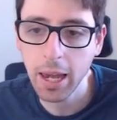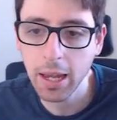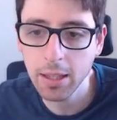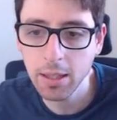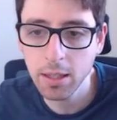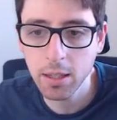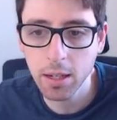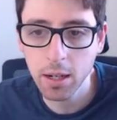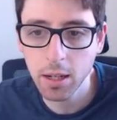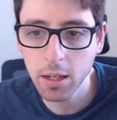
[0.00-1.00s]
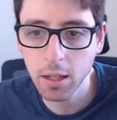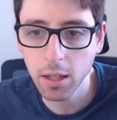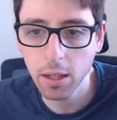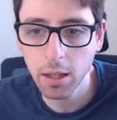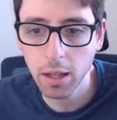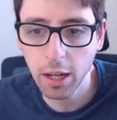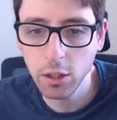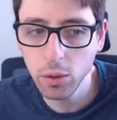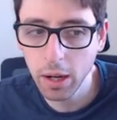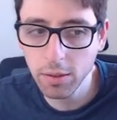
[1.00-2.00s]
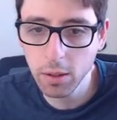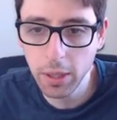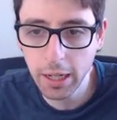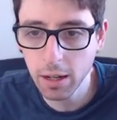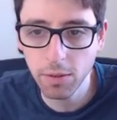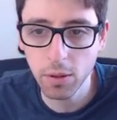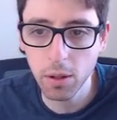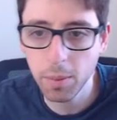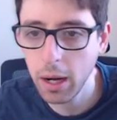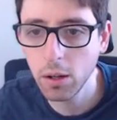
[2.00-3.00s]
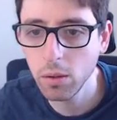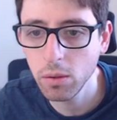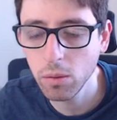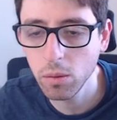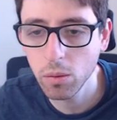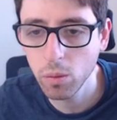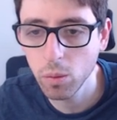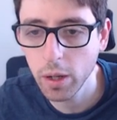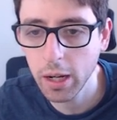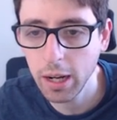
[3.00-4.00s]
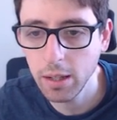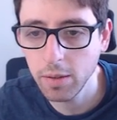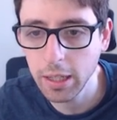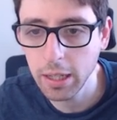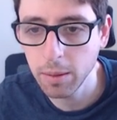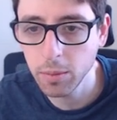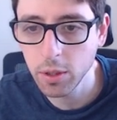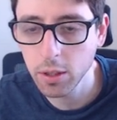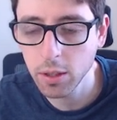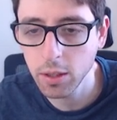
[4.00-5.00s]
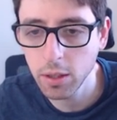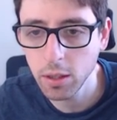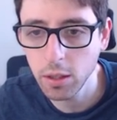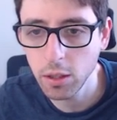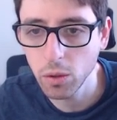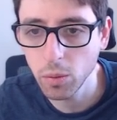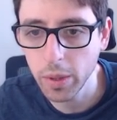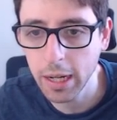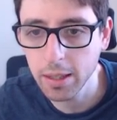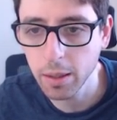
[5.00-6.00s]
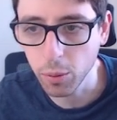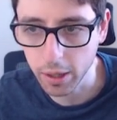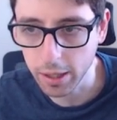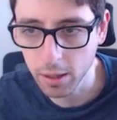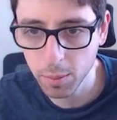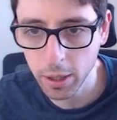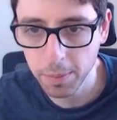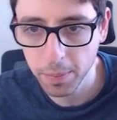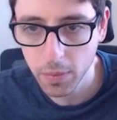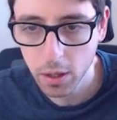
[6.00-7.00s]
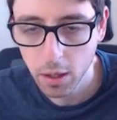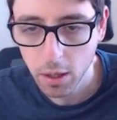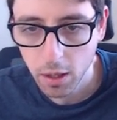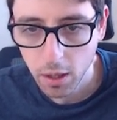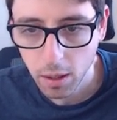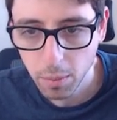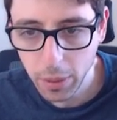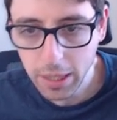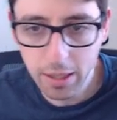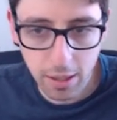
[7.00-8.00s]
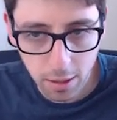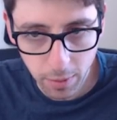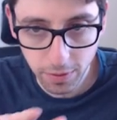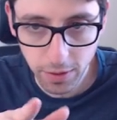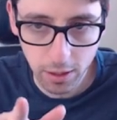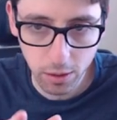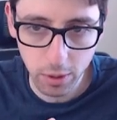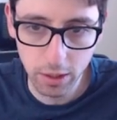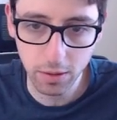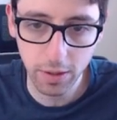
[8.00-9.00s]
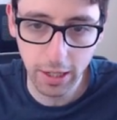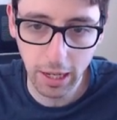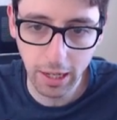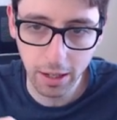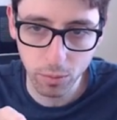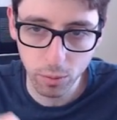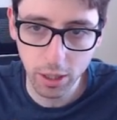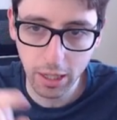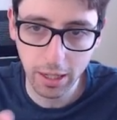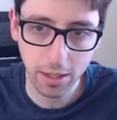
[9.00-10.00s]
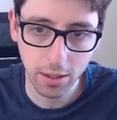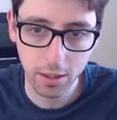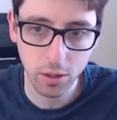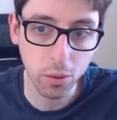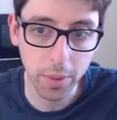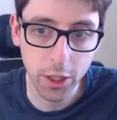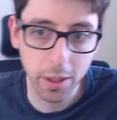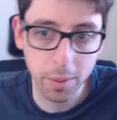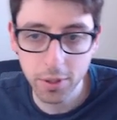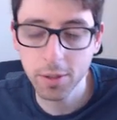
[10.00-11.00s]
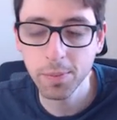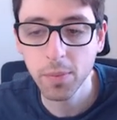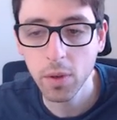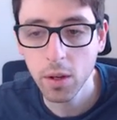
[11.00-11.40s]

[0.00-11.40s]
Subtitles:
And I do have to be careful about what kind of endgames, we end up with here, but basically my feeling was if I can get rook against two bishops,